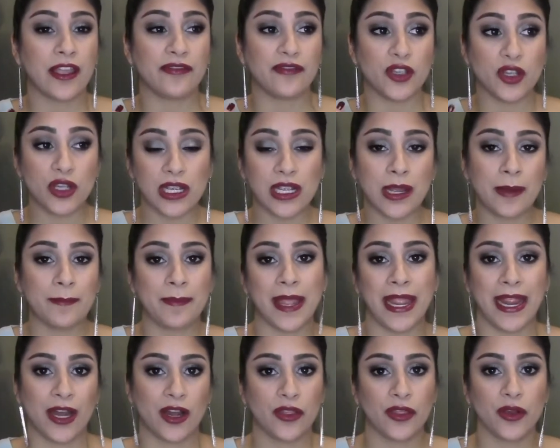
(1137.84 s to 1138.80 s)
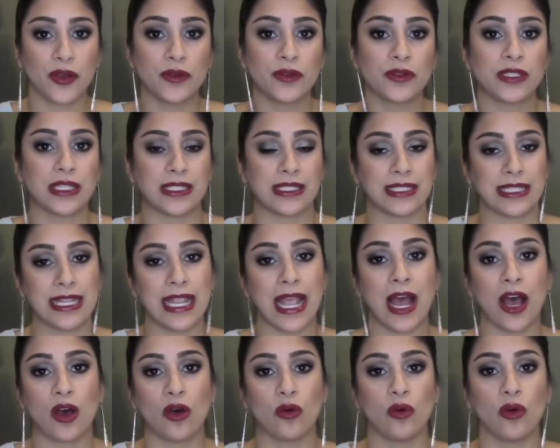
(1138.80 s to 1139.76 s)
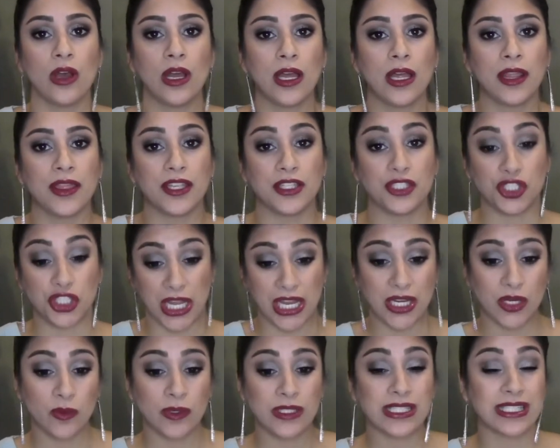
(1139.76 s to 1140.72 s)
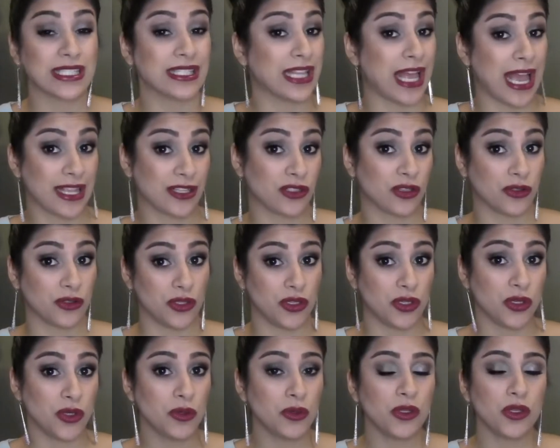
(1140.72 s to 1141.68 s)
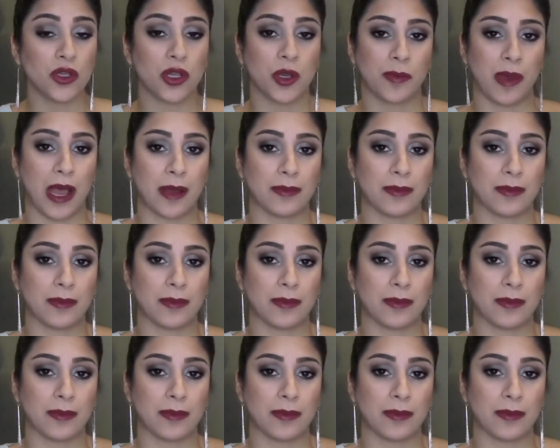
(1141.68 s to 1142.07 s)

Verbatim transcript: if you can compare those and see how the Jane ones last on you, you could